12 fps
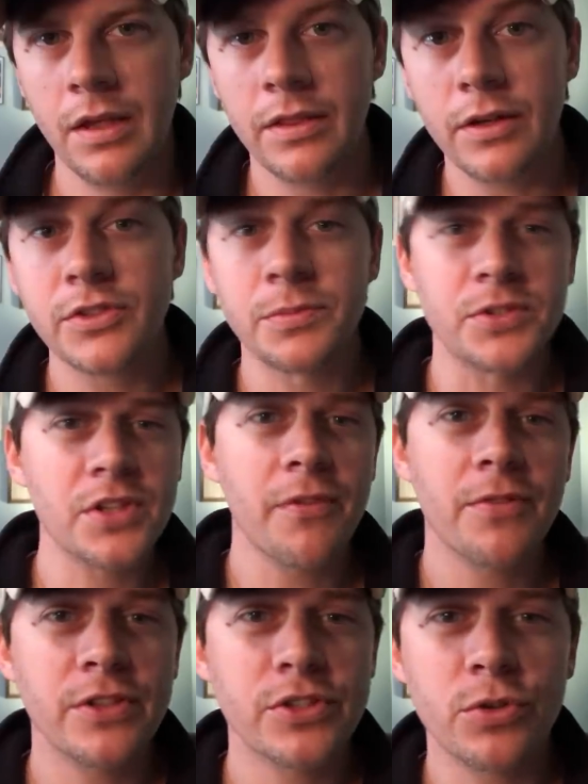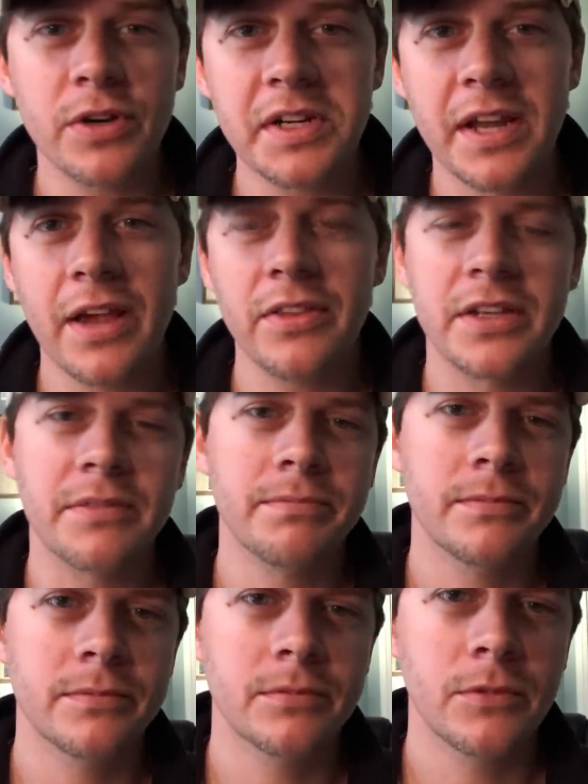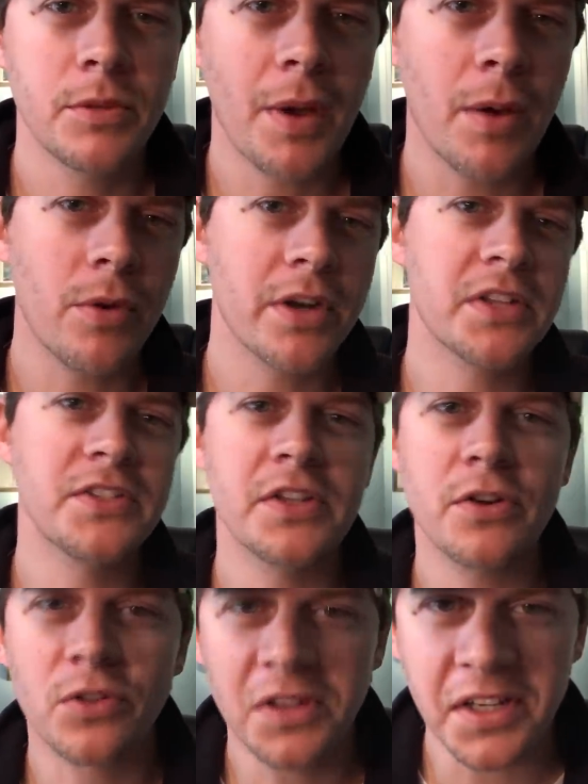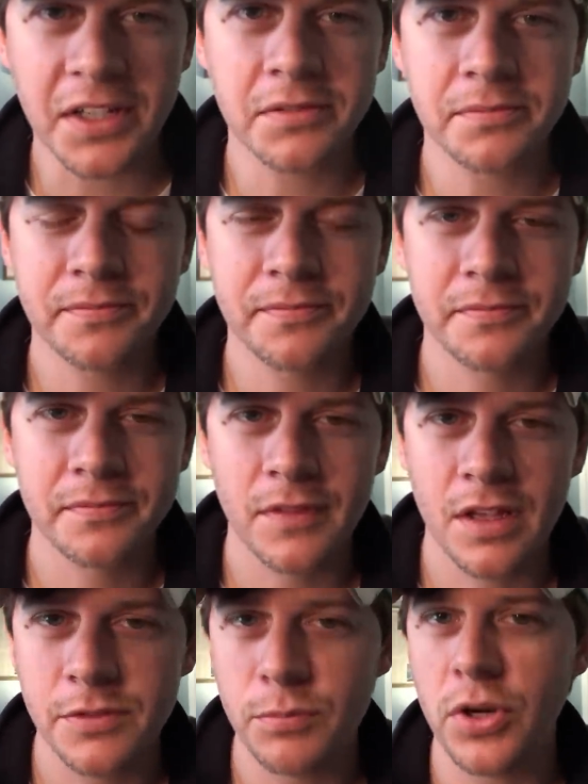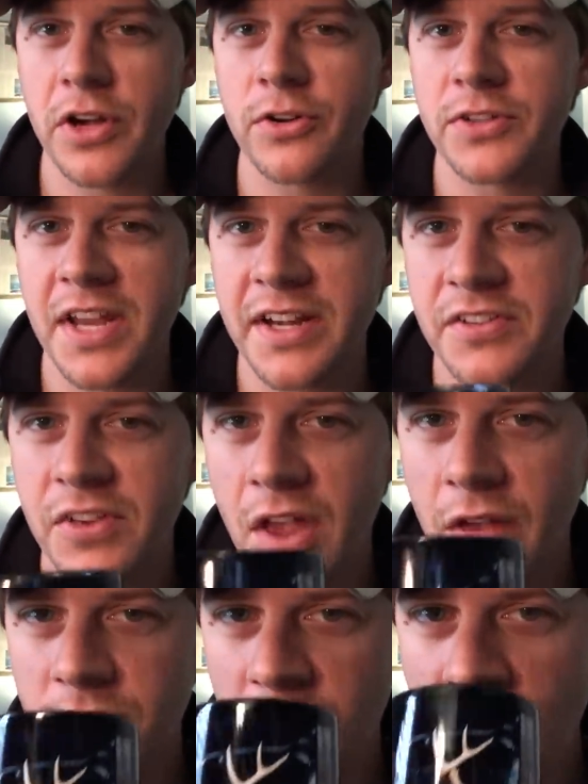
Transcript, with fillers: There's some stuff on the screen now that you might want to consider clicking. It's pretty entertaining stuff.